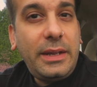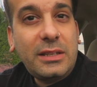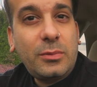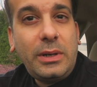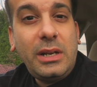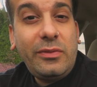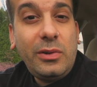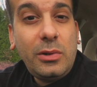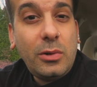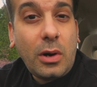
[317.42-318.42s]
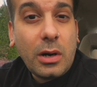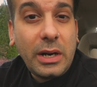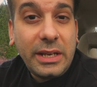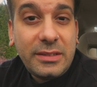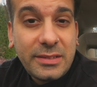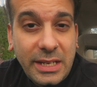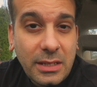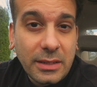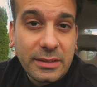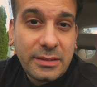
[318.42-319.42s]
Next one, if you are a
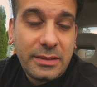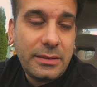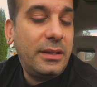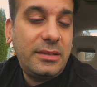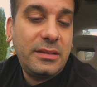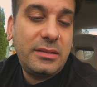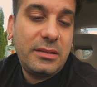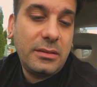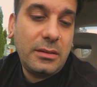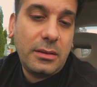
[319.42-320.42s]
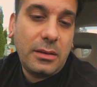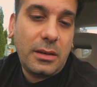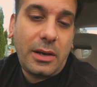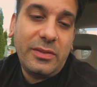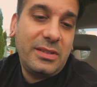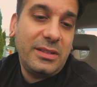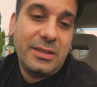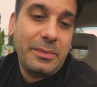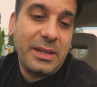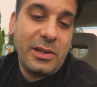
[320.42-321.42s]
cyclist, this is obviously
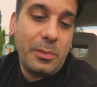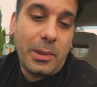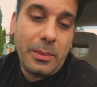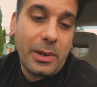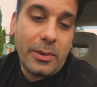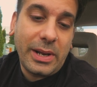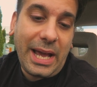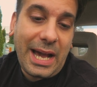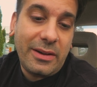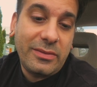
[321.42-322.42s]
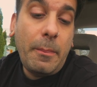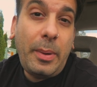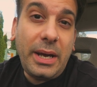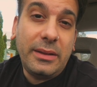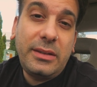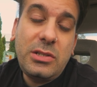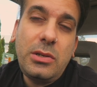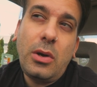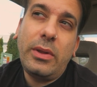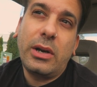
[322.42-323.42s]
something that you probably already have. But did you
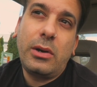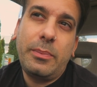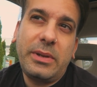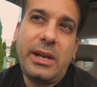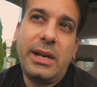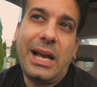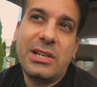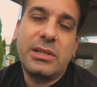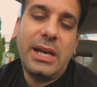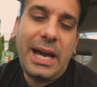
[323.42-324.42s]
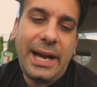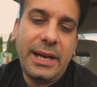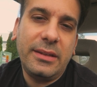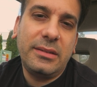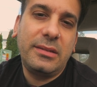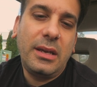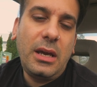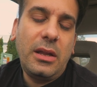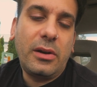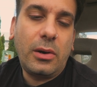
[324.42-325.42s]
know that Kryptonite actually has
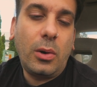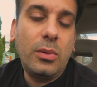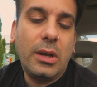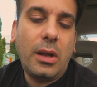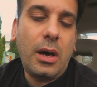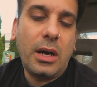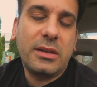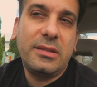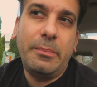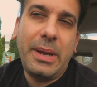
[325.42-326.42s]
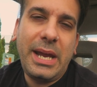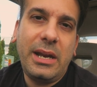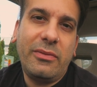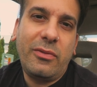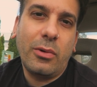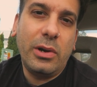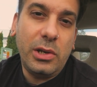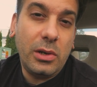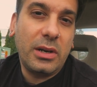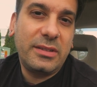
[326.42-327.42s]
their own locks made for
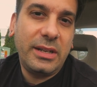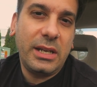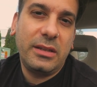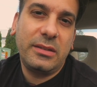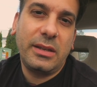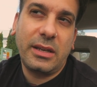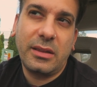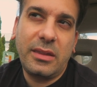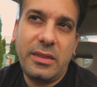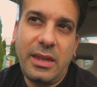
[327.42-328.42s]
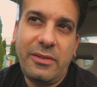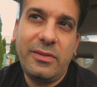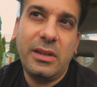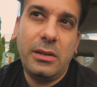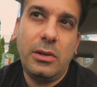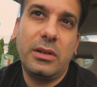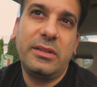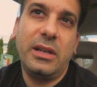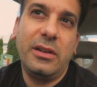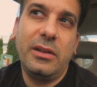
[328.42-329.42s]
New York City? Because like theft in New York
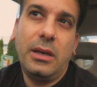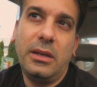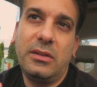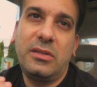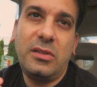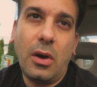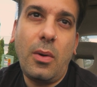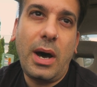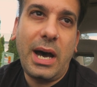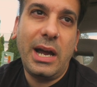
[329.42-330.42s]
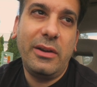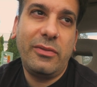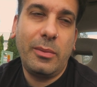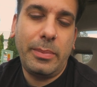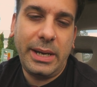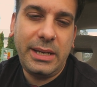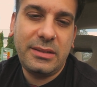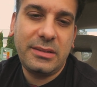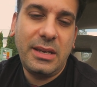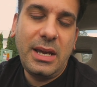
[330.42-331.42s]
City is so high for
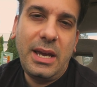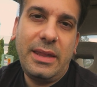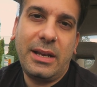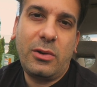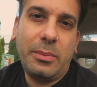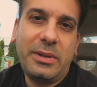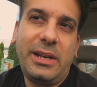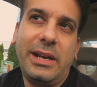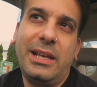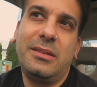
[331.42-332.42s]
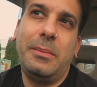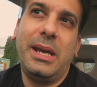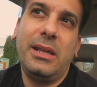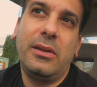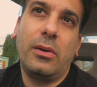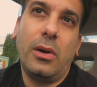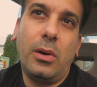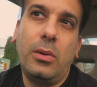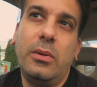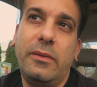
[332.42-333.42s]
bikes that Kryptonite has made their
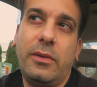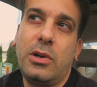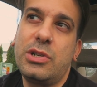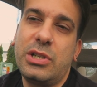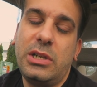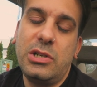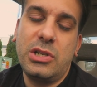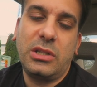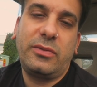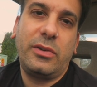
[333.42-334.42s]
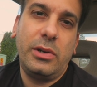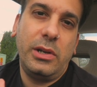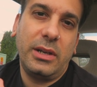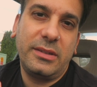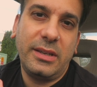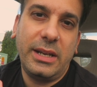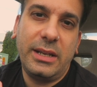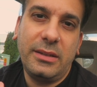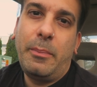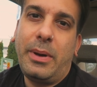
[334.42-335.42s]
own version just for New York
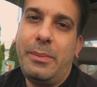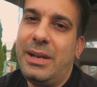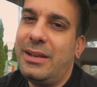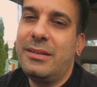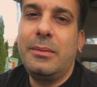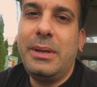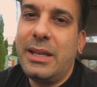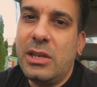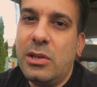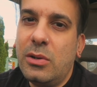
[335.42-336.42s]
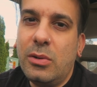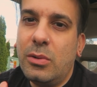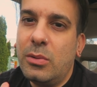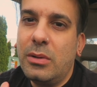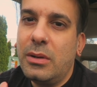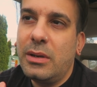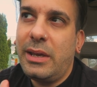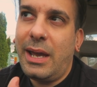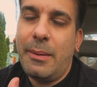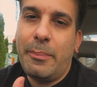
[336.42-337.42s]
City. But I mean, it doesn't mean that you
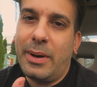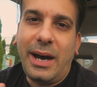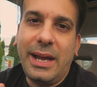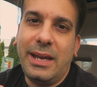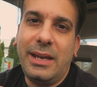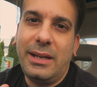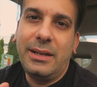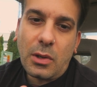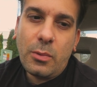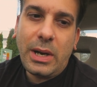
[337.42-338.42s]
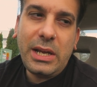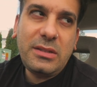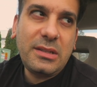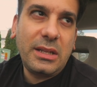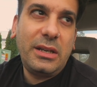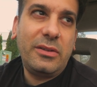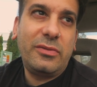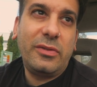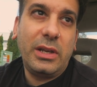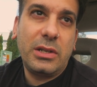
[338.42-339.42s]
can't buy it. When I used to
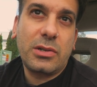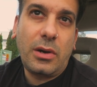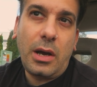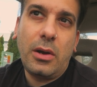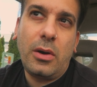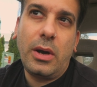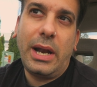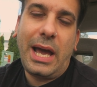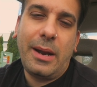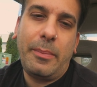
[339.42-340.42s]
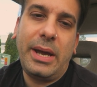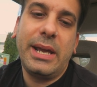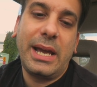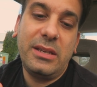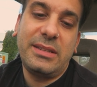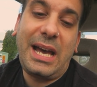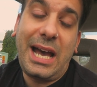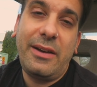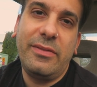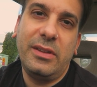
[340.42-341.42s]
live in Toronto and I had a bike, I used to
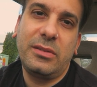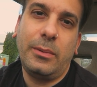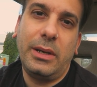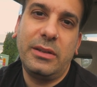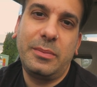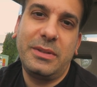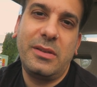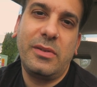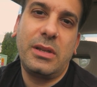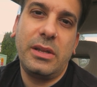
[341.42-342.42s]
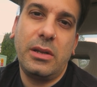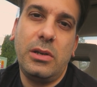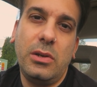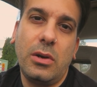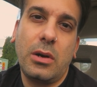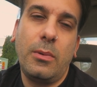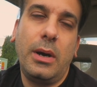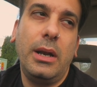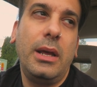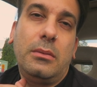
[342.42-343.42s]
have this one, specifically the New York
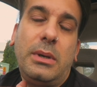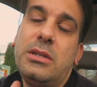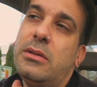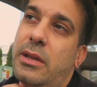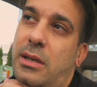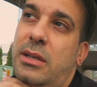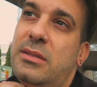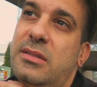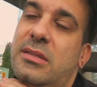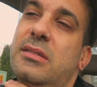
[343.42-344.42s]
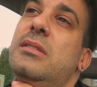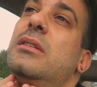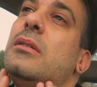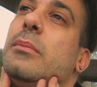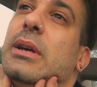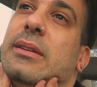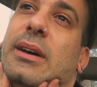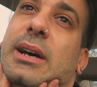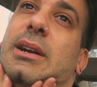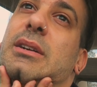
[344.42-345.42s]
one. Mind you, they did steal my
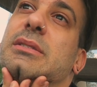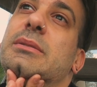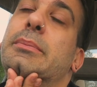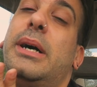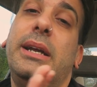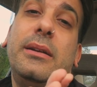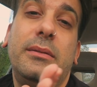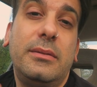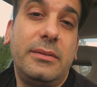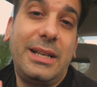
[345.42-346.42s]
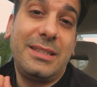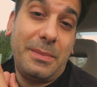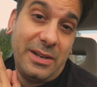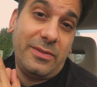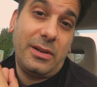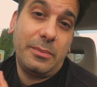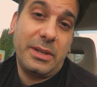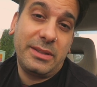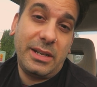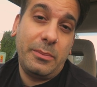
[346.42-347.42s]
tires. But that's my fault
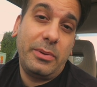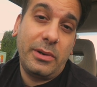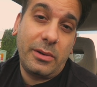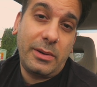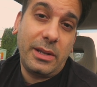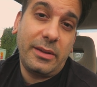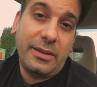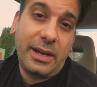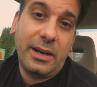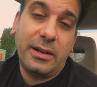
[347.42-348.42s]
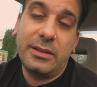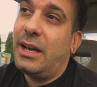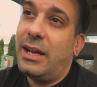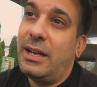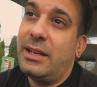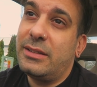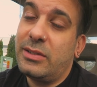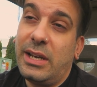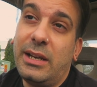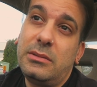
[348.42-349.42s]
because I didn't put it around the tires.
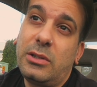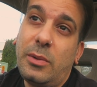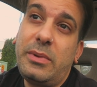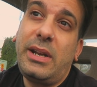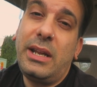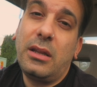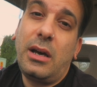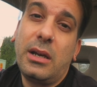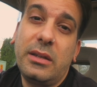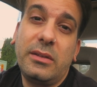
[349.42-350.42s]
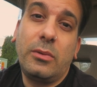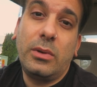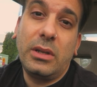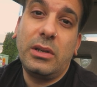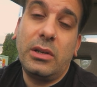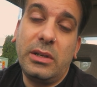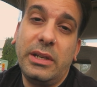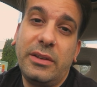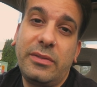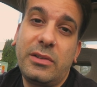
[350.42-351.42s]
So yeah, the Kryptonite lock is a really good
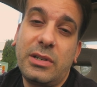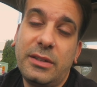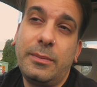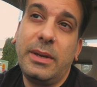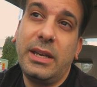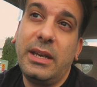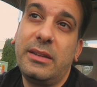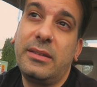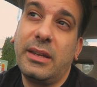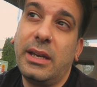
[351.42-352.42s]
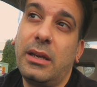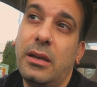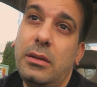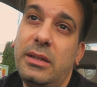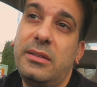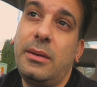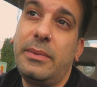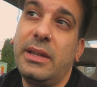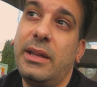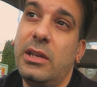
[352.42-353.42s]
gift. Trust me, it's like, it's
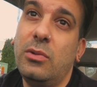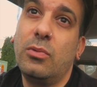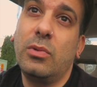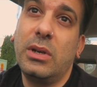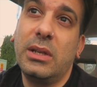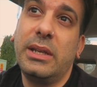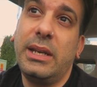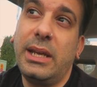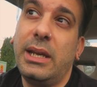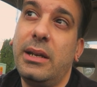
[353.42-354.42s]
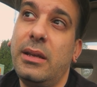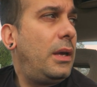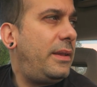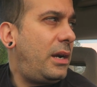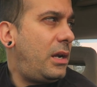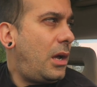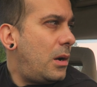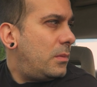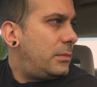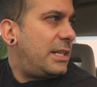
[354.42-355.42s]
something that you really need. And there you
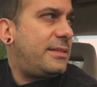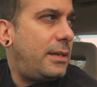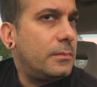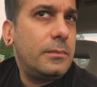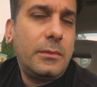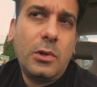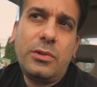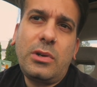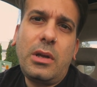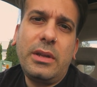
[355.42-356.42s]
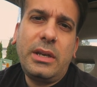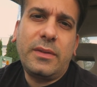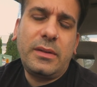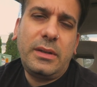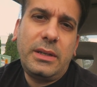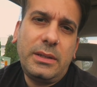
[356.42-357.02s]
go, that's it. Those are all the gifts.